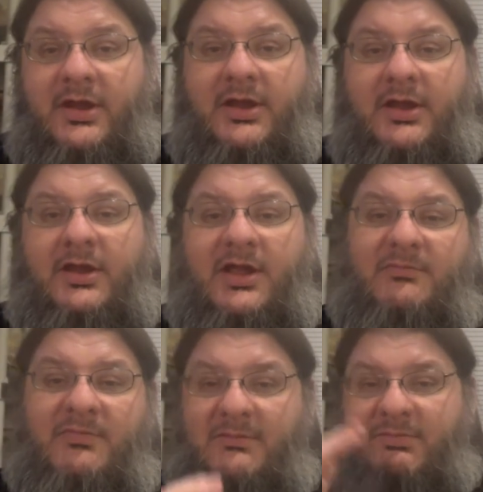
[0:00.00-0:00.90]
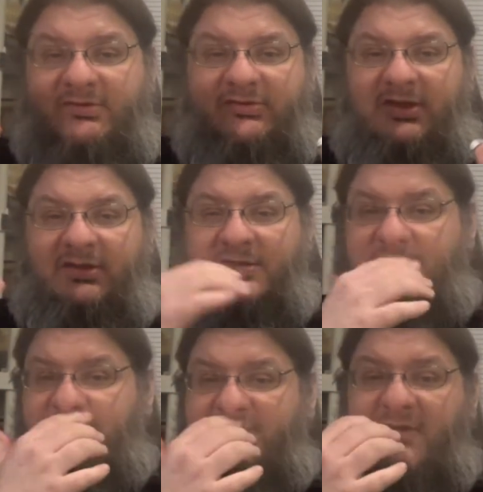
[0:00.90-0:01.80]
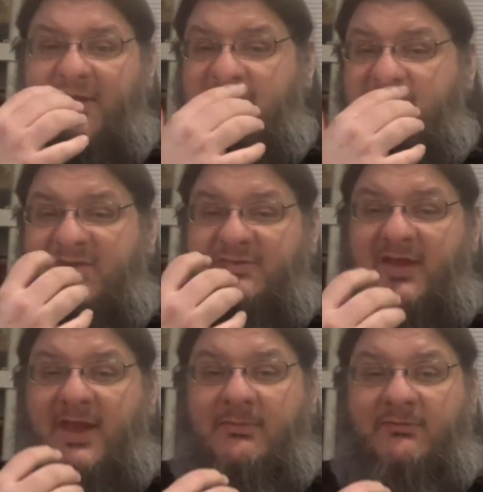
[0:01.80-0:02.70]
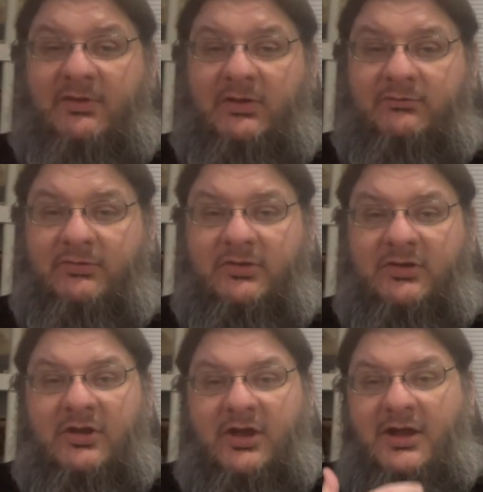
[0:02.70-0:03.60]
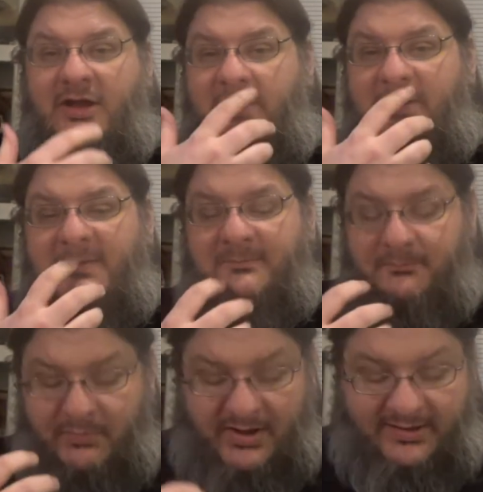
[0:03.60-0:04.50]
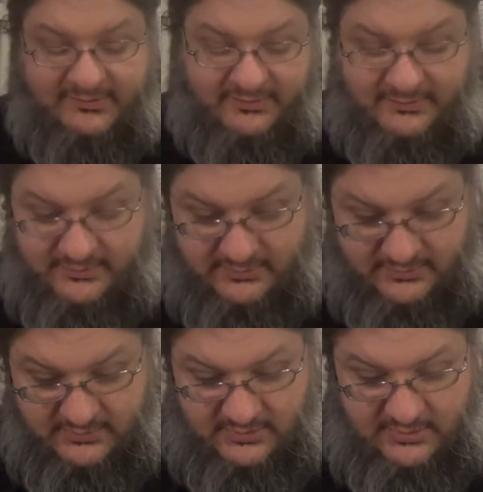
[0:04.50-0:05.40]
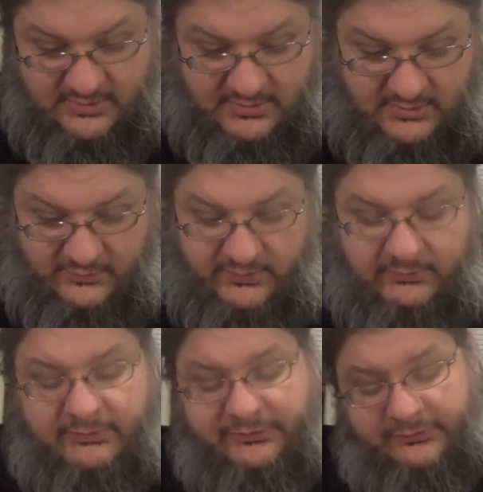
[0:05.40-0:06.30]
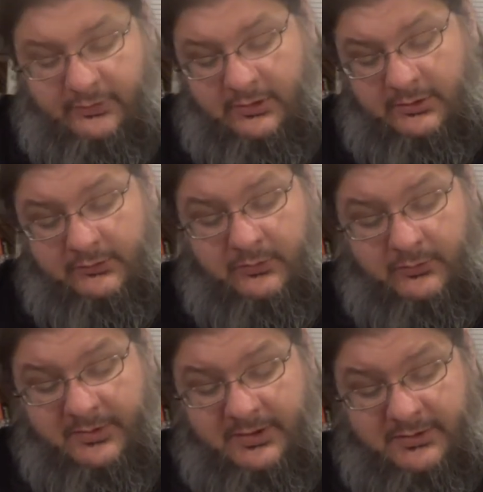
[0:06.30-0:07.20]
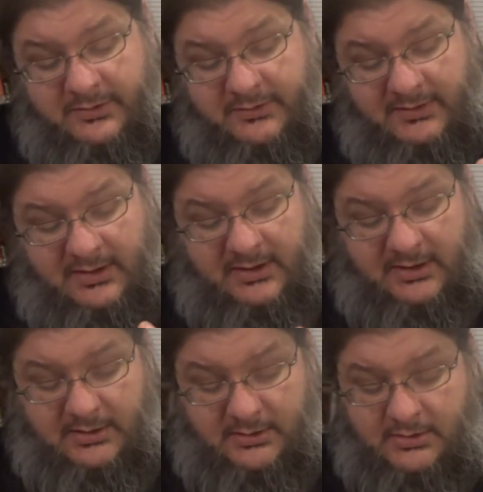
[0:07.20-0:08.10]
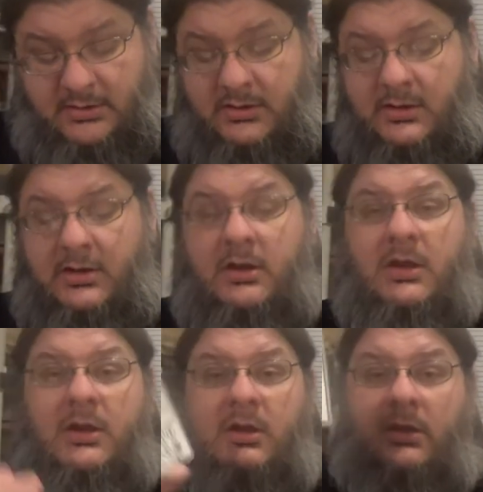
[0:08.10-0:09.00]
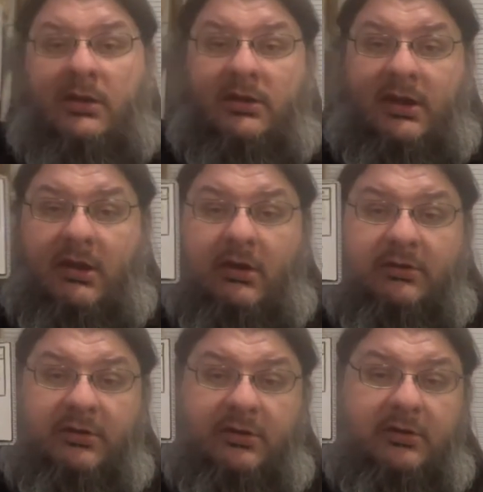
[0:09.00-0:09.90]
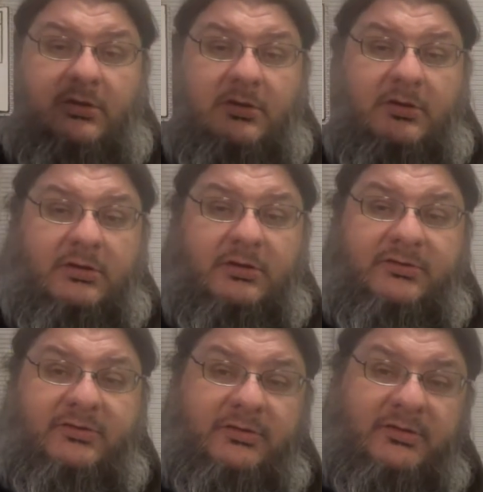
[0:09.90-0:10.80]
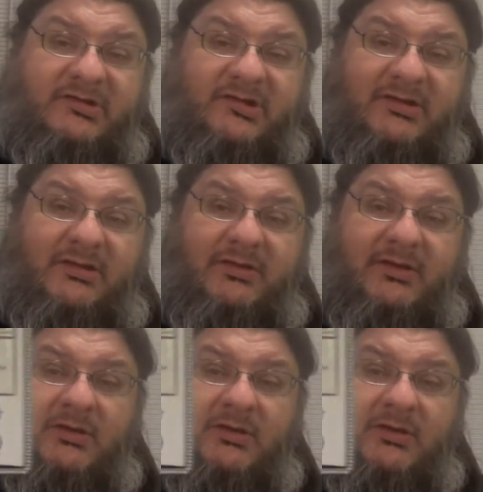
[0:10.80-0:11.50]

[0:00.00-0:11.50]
and I may be slightly different framed because the camera fell over. But we will start with the character cards. You can see that they